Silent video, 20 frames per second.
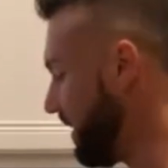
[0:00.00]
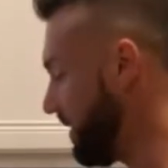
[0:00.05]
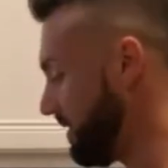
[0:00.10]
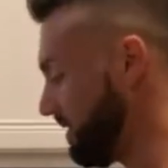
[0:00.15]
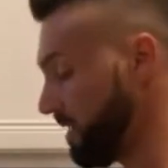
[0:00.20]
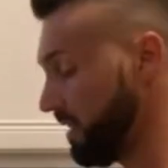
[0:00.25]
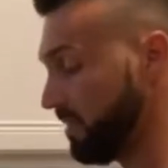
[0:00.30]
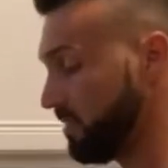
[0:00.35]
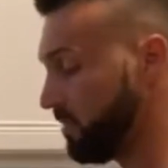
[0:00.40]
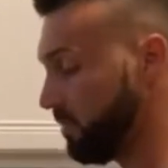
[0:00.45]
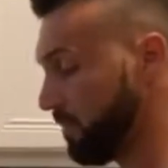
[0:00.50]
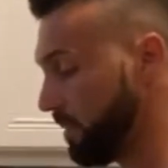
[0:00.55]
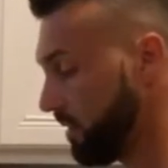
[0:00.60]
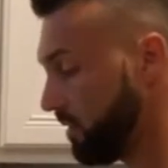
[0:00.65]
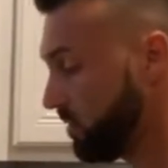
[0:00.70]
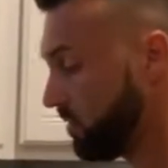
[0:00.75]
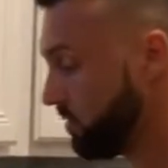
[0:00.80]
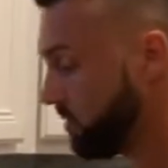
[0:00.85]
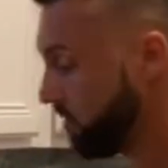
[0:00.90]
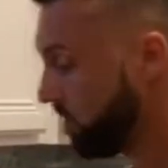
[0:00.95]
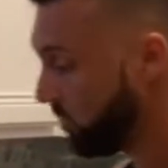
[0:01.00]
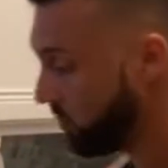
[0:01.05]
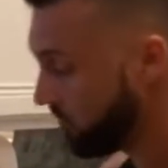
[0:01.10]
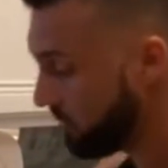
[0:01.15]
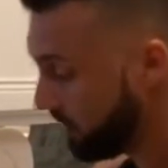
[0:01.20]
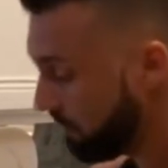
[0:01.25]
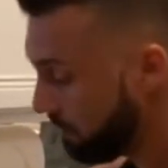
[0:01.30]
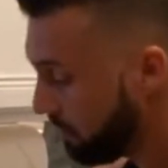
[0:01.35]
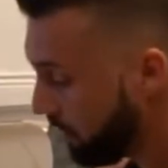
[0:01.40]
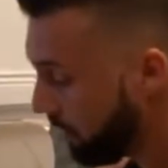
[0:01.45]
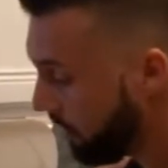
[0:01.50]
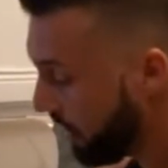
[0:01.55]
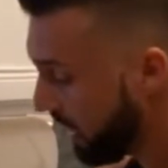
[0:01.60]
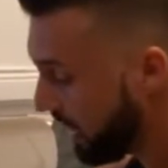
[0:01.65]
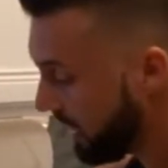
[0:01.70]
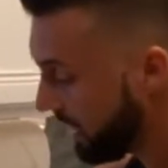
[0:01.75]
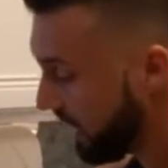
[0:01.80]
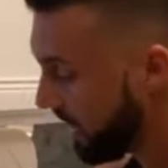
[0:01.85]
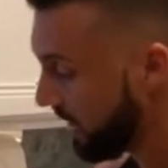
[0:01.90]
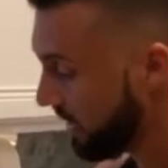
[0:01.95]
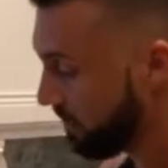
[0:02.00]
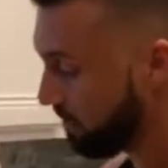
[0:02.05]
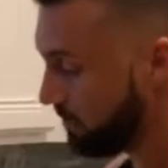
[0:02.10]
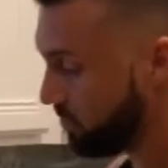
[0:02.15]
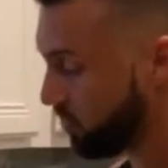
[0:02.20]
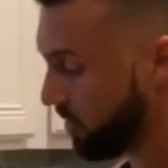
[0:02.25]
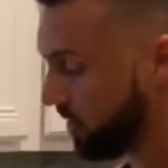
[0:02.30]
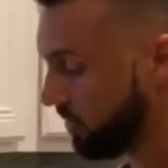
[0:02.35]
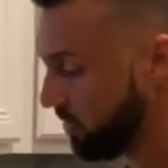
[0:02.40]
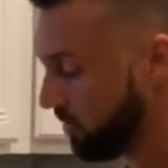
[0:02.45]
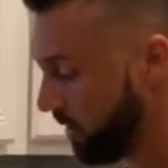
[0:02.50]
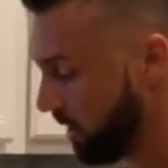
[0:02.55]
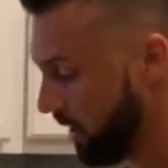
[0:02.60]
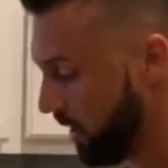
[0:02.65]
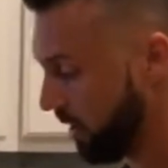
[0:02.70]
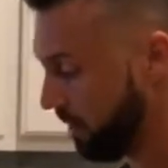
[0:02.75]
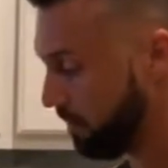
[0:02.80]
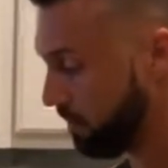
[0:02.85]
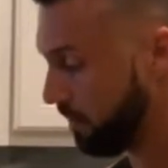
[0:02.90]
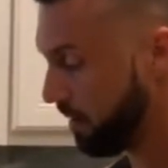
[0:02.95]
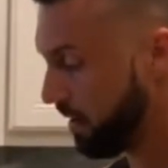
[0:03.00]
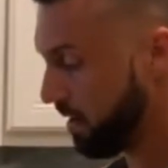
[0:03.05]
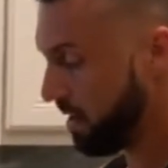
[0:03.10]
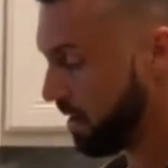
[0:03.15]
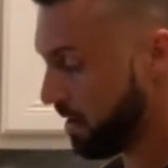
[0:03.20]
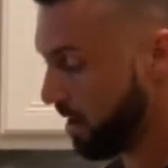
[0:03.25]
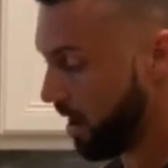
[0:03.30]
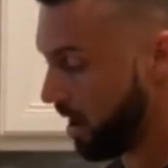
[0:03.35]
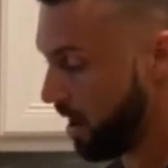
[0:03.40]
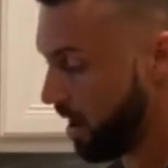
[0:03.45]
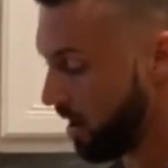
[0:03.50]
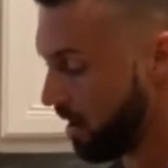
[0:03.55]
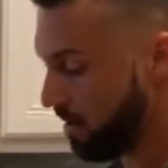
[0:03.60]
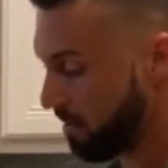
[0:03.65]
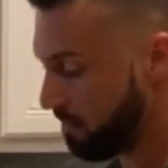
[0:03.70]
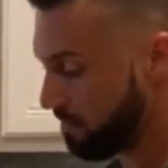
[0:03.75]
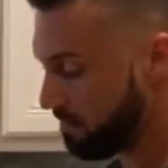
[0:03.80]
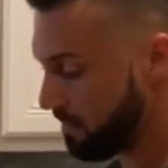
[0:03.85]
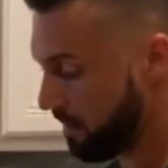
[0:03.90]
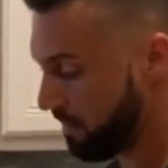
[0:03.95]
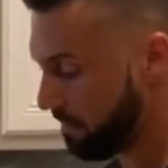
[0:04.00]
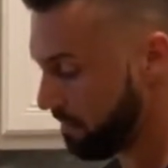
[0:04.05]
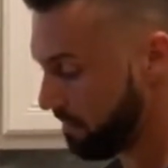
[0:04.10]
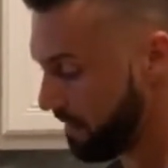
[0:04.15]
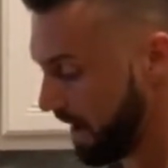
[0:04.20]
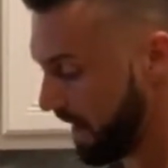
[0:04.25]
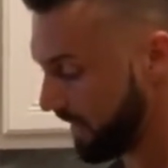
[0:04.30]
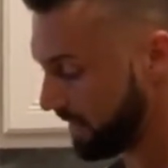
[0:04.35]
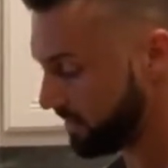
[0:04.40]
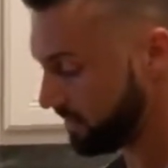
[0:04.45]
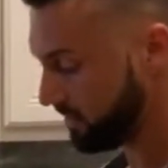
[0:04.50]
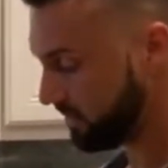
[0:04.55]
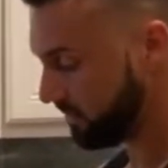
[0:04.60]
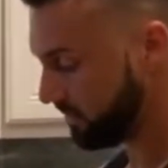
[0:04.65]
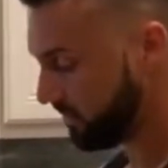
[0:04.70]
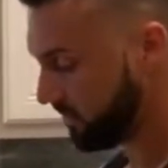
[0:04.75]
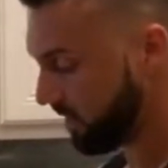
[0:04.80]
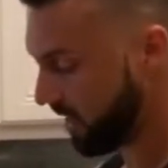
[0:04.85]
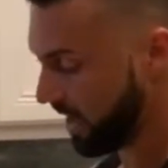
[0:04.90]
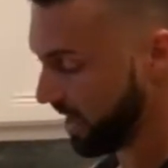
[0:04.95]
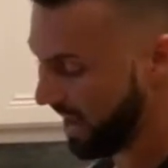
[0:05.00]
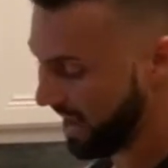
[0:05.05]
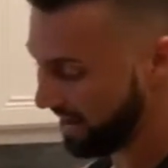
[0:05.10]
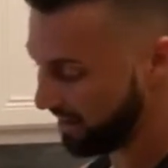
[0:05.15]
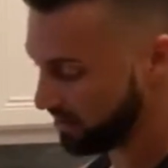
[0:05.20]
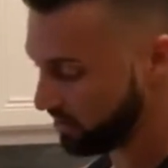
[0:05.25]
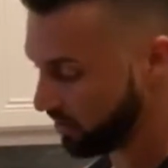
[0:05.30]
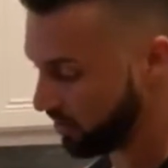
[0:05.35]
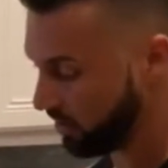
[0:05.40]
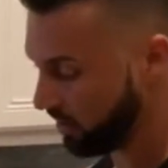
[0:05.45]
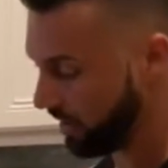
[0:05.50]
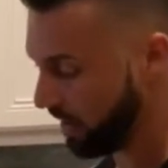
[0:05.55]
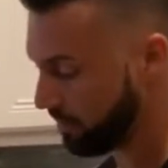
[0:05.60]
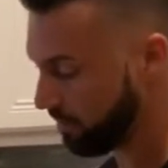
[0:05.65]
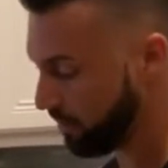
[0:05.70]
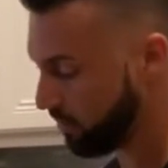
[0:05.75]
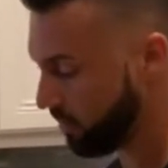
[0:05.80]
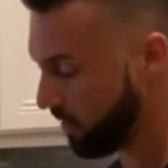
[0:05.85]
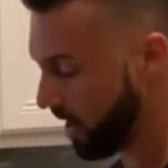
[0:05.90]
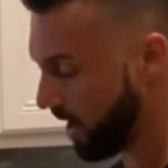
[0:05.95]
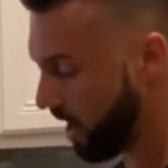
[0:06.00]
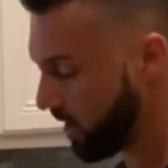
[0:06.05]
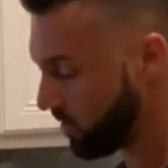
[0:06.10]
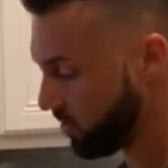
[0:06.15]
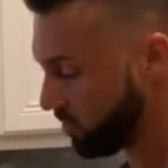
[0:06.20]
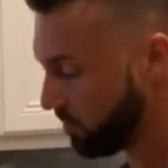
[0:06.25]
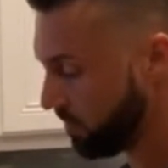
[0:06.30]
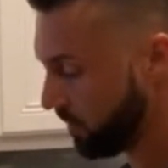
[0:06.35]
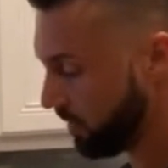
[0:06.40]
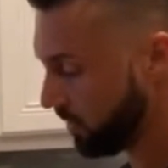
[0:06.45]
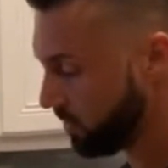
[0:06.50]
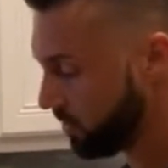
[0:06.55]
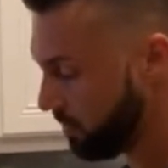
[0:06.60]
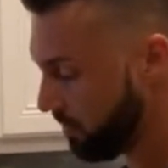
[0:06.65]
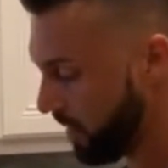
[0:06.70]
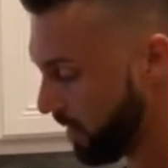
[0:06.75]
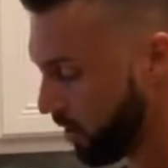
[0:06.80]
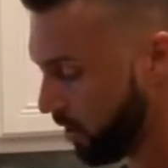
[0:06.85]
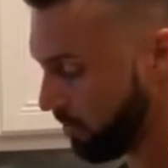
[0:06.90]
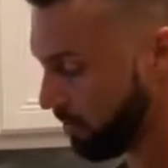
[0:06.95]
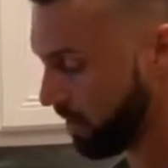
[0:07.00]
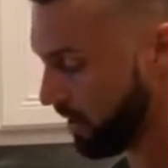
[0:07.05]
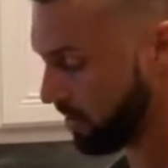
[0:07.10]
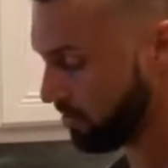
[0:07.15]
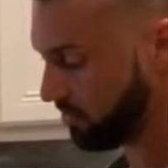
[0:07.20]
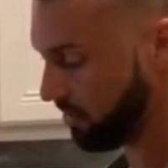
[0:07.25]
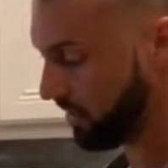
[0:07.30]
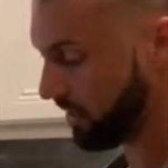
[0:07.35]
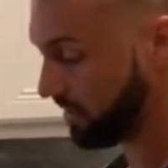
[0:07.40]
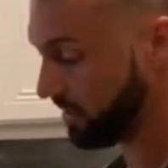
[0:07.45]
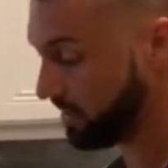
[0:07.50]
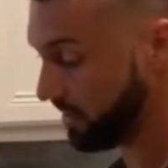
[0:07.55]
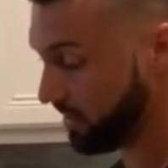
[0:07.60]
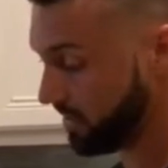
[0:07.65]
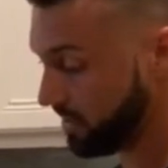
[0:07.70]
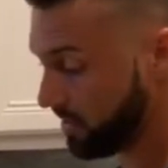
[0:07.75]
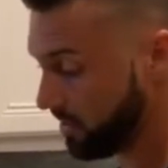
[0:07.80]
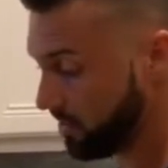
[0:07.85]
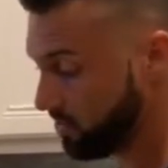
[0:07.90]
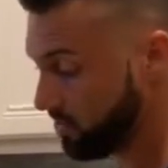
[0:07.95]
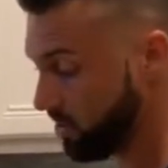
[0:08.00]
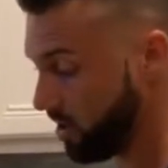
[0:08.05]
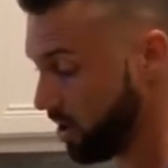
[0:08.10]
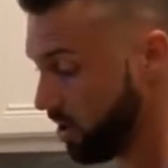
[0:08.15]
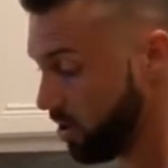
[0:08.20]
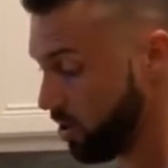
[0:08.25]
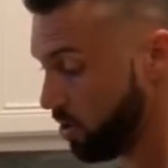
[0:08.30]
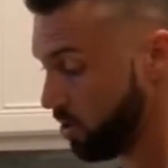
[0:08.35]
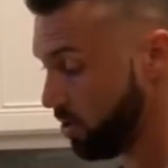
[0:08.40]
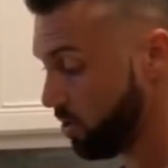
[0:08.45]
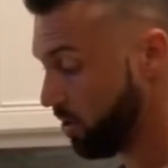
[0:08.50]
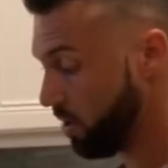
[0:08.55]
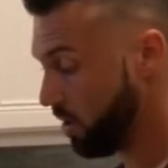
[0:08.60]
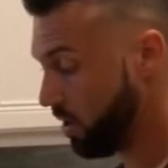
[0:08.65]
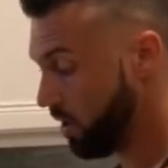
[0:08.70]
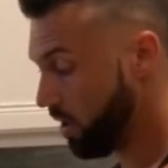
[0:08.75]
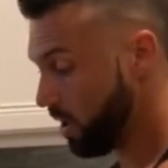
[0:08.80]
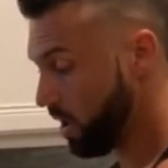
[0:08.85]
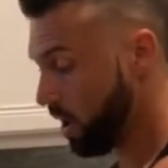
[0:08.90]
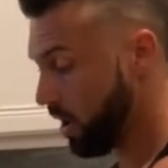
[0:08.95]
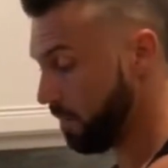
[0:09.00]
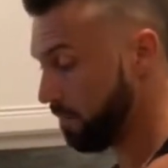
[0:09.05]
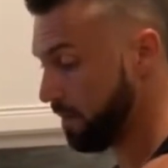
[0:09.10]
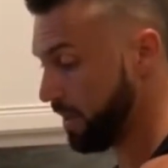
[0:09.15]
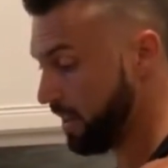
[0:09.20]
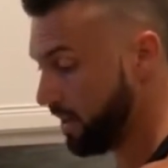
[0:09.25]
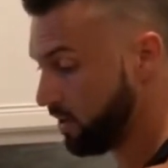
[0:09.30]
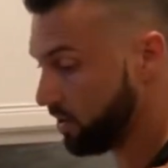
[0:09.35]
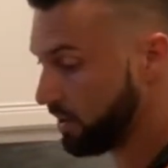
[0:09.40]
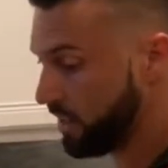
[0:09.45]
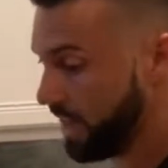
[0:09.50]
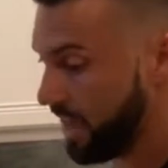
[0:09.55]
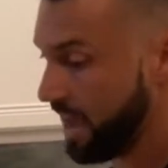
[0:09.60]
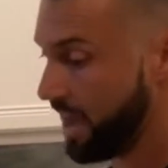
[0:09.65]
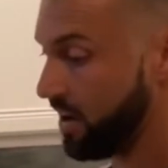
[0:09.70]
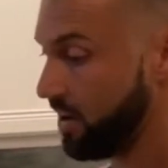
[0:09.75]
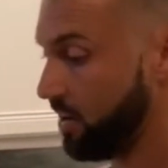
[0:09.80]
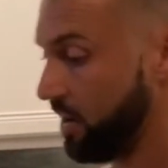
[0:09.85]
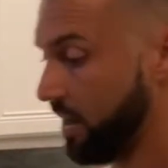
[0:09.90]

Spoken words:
This to me is just so simple, and I'm trying to keep my fats at a certain level right now just because of my carbohydrate intake. So being on the higher